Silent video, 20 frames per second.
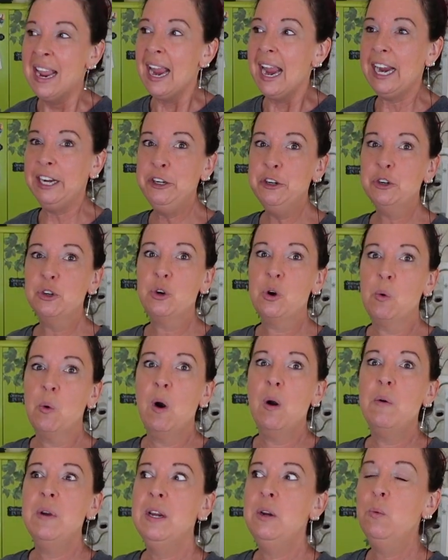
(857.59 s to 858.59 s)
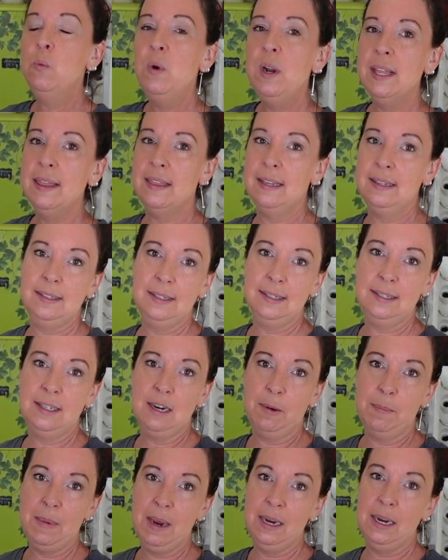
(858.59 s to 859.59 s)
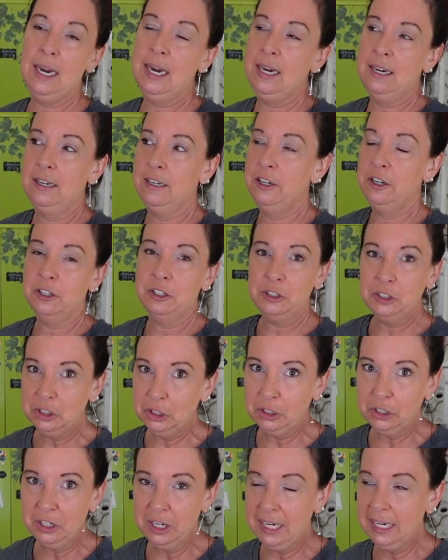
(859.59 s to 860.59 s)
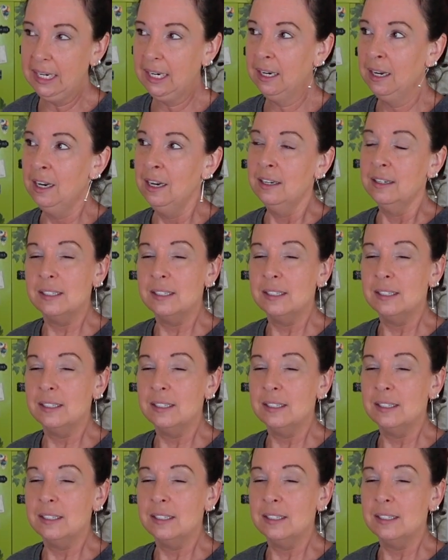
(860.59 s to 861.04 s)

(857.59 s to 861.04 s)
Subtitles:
and you're growing with the system and you're learning